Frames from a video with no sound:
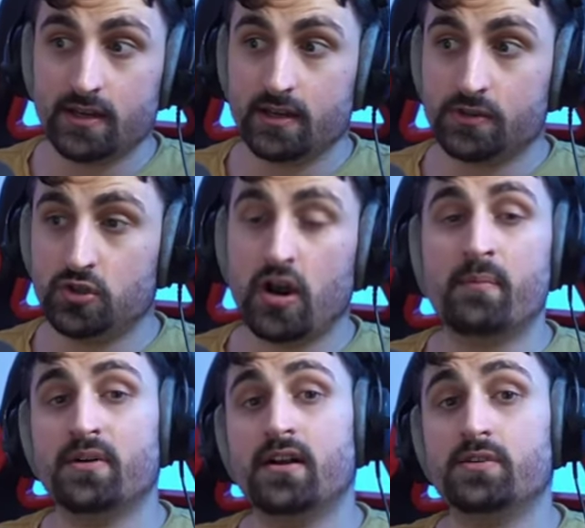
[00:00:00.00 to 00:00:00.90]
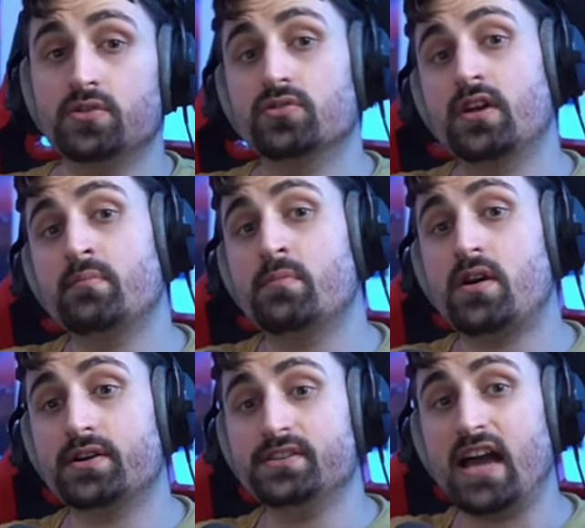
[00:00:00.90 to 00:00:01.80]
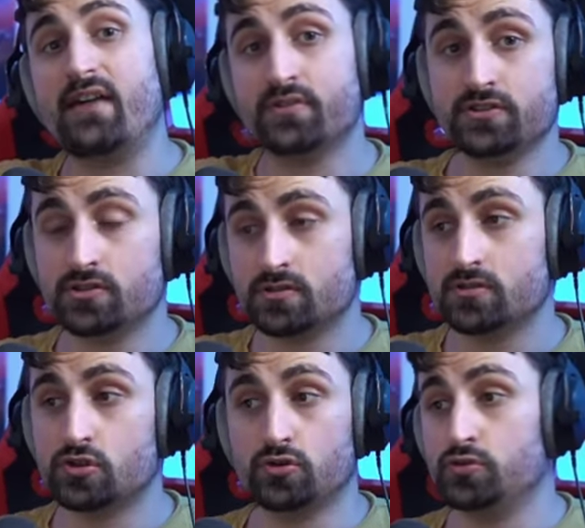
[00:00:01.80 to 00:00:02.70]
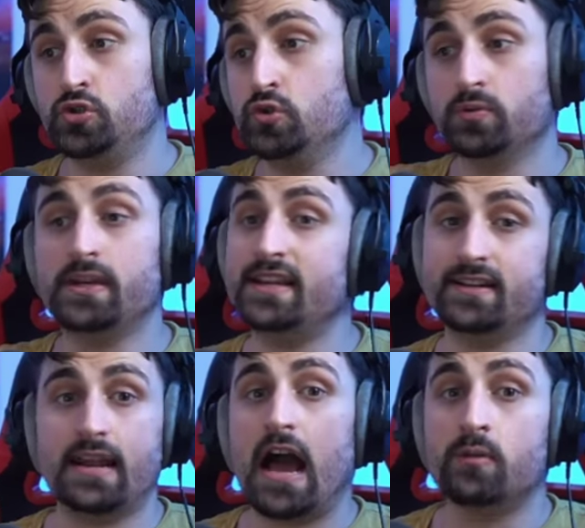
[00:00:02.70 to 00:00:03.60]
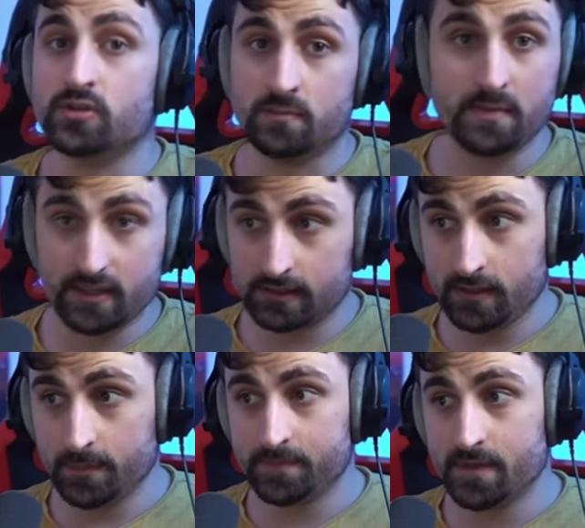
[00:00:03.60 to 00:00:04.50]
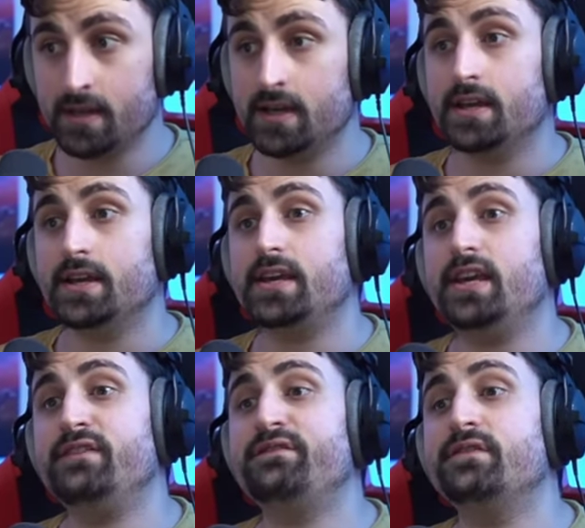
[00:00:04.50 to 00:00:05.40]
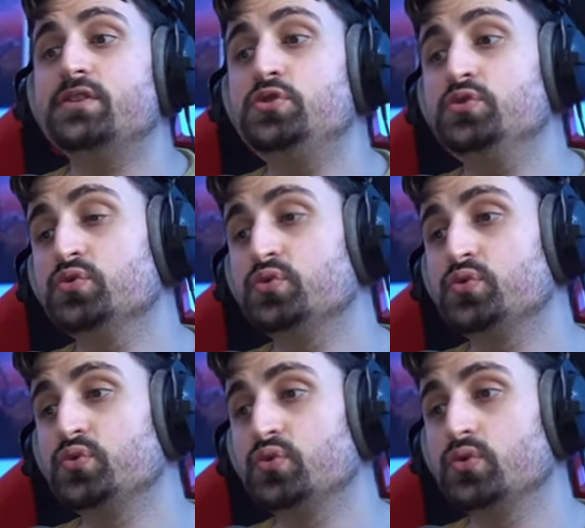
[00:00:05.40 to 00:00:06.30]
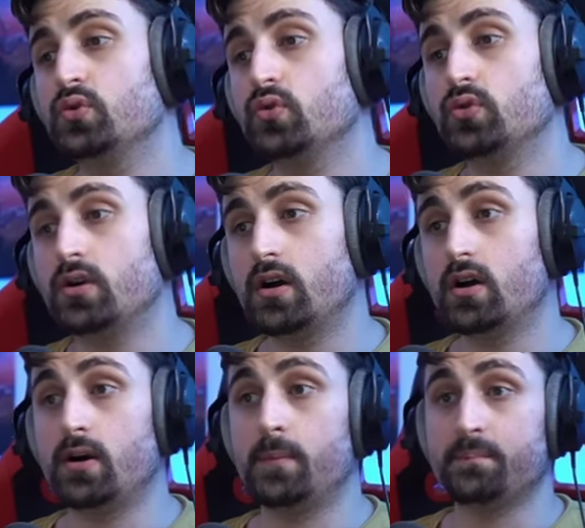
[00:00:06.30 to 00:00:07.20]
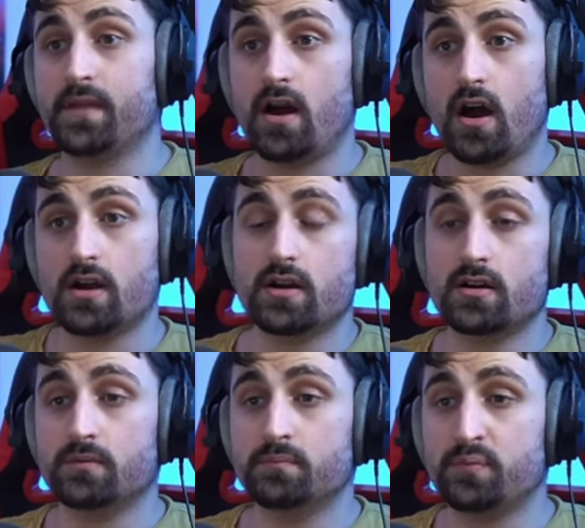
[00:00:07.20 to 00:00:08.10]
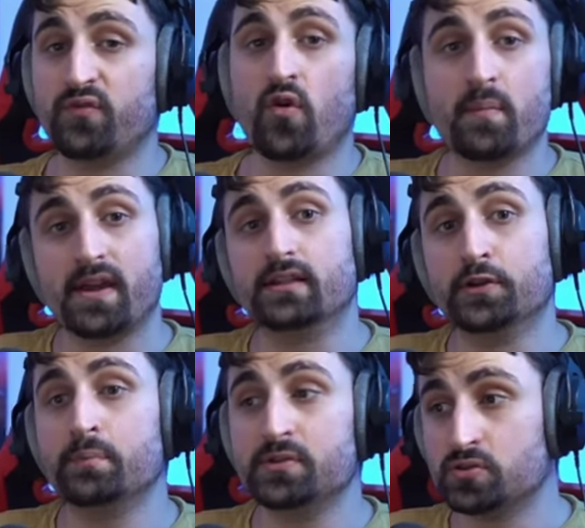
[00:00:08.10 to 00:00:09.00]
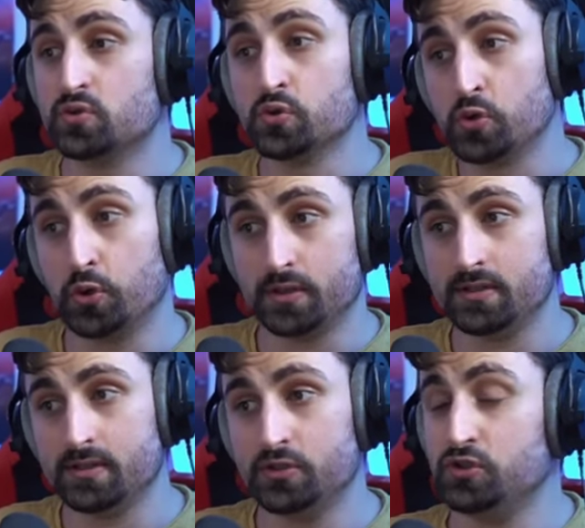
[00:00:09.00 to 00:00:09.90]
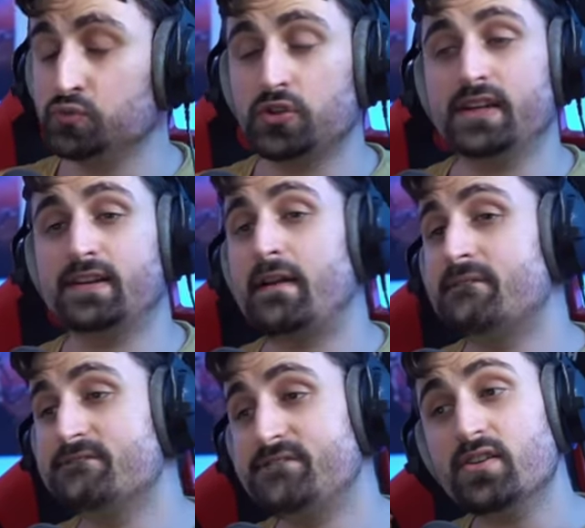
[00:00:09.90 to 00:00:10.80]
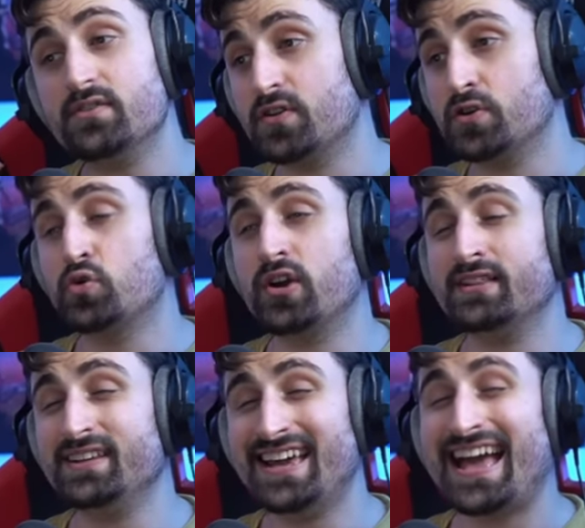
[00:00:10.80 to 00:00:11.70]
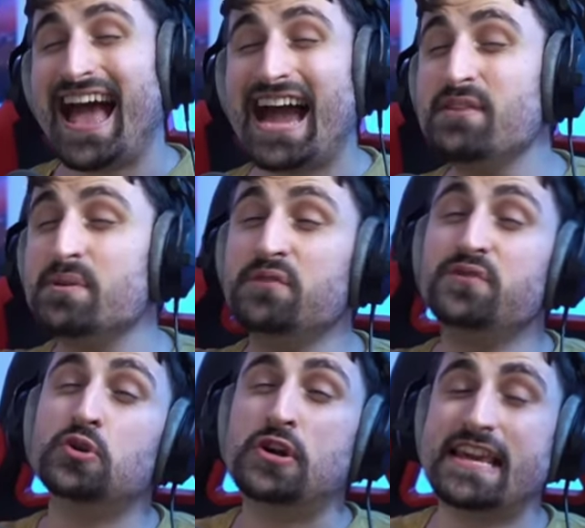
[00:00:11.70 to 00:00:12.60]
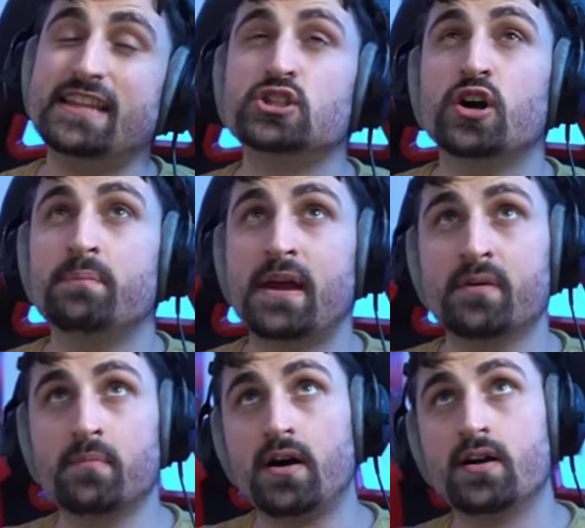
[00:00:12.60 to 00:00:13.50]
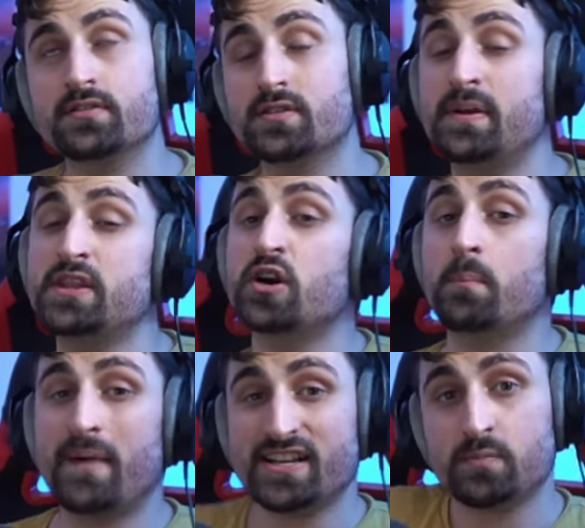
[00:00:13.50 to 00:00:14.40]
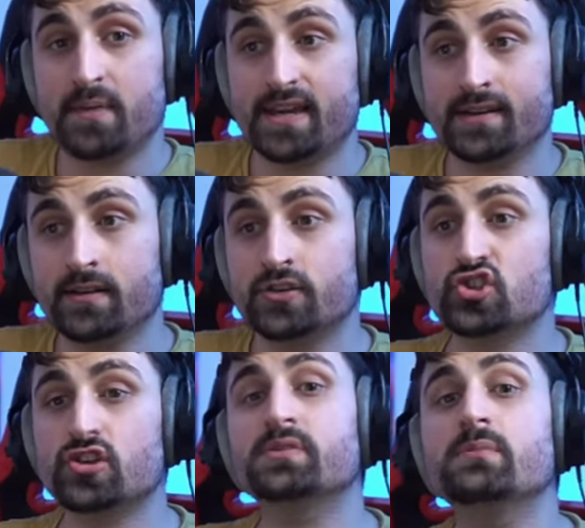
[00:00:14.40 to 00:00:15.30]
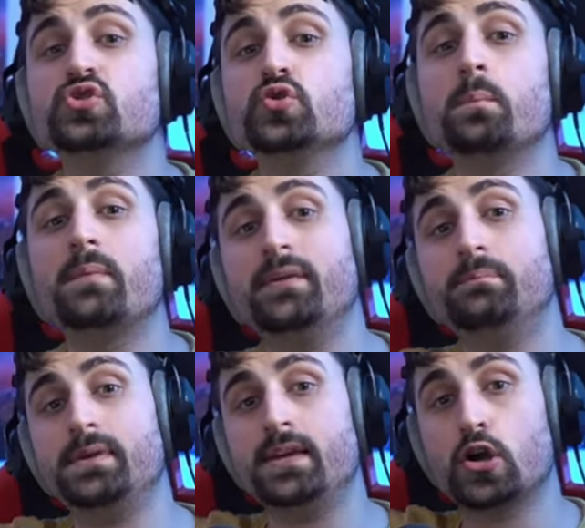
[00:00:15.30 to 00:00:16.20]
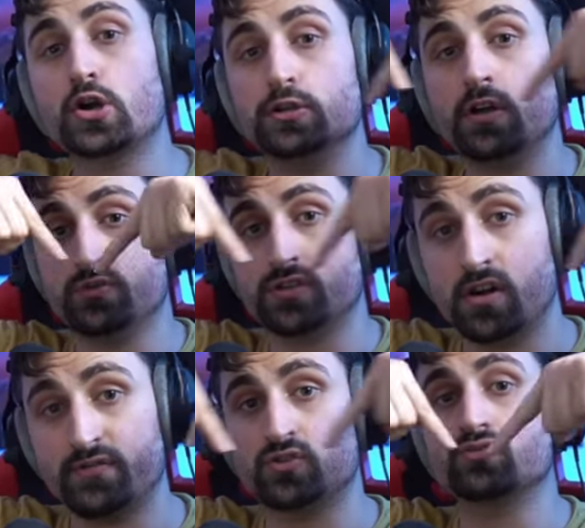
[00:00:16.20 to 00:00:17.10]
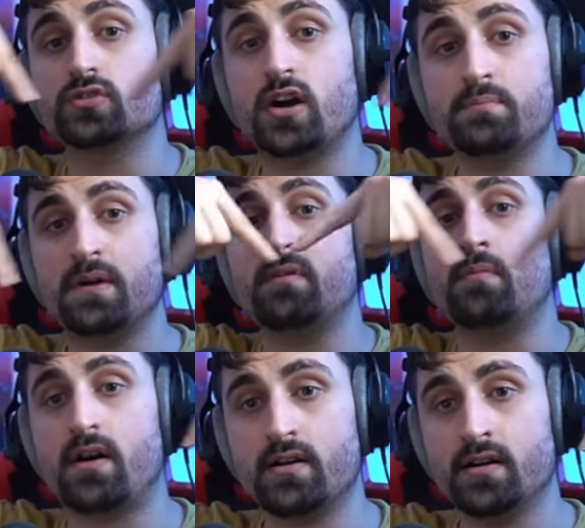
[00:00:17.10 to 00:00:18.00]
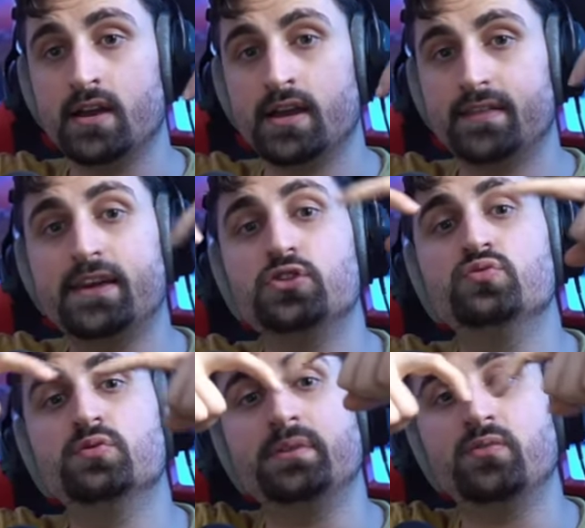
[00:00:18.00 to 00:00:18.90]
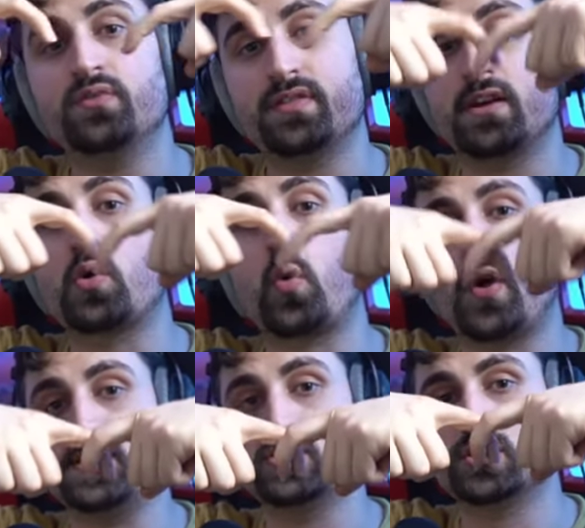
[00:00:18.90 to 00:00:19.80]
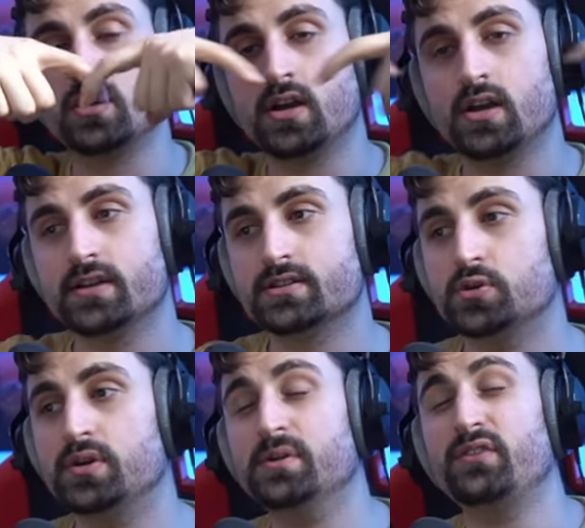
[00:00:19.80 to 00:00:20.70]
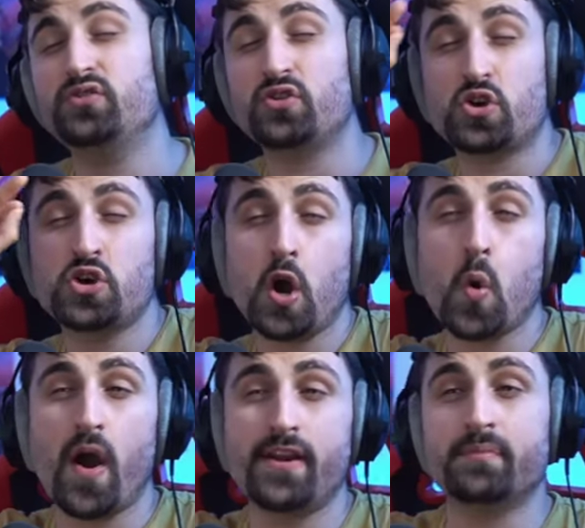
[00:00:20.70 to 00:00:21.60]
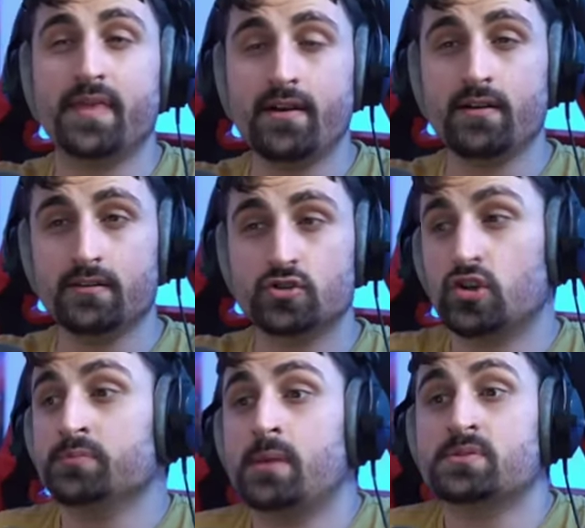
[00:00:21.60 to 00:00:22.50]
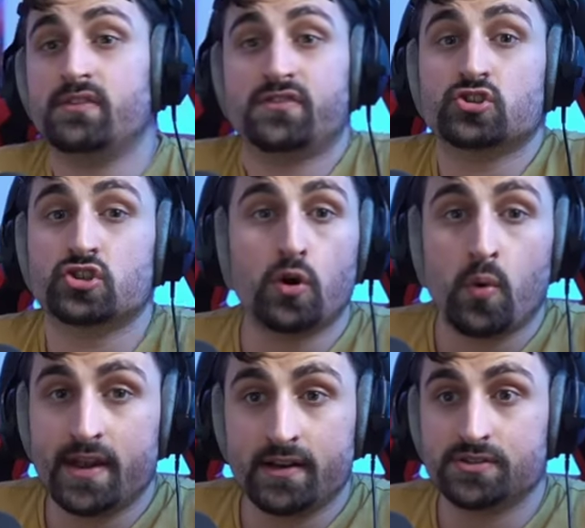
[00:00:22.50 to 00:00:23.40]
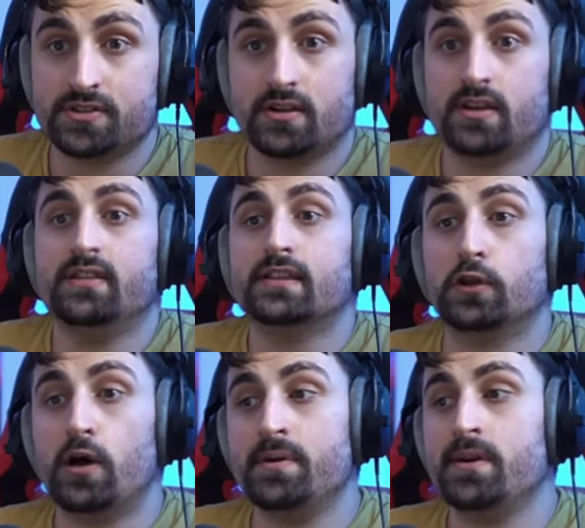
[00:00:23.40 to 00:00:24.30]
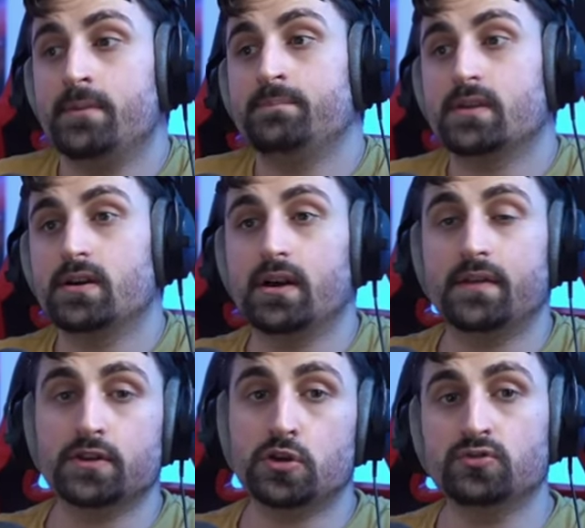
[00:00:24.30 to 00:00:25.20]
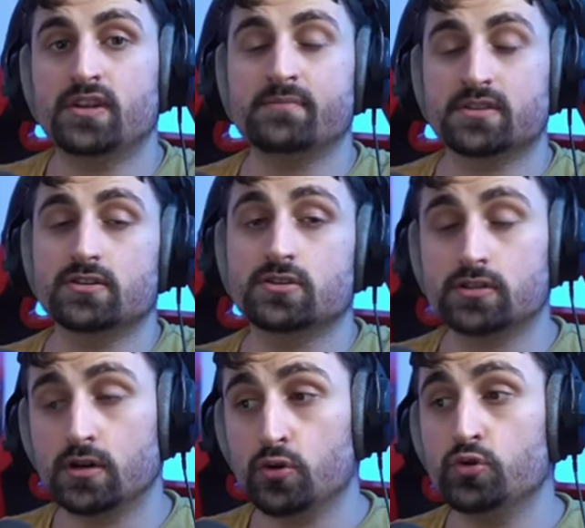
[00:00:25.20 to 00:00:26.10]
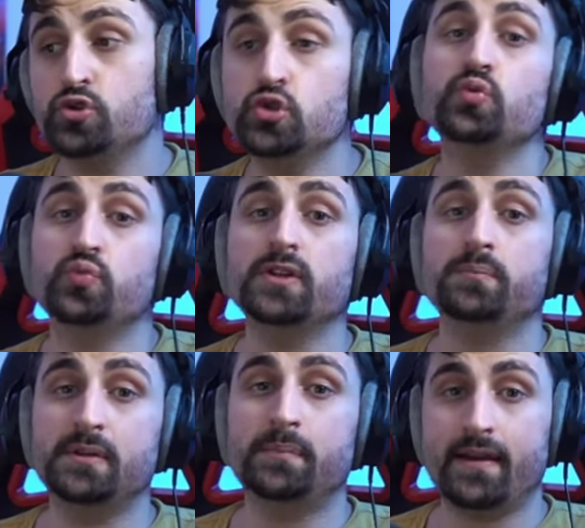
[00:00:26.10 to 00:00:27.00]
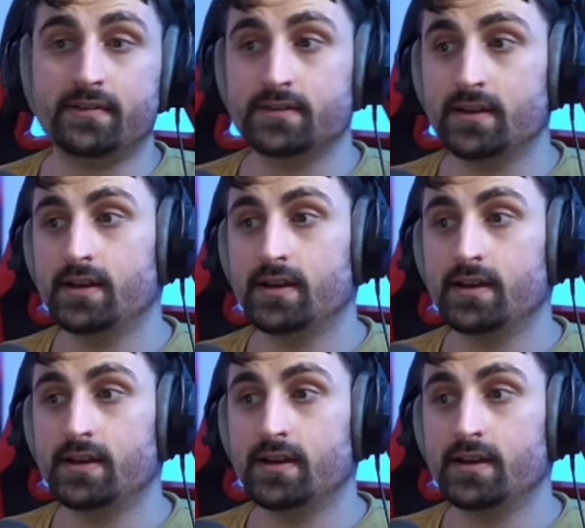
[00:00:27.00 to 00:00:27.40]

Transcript: your, MMR, your MMR is averaged, so you will hit it almost immediately if you um, are performing a little bit too good, you will hit it very, very quickly. And even if you don't hit top MMR, depending on matchmaking, sometimes you might be close enough to top MMR that you will be within range. So even if you're not quite up there, sometimes if there's no one else in the lobby uh, and the queue times are slow, you will be paired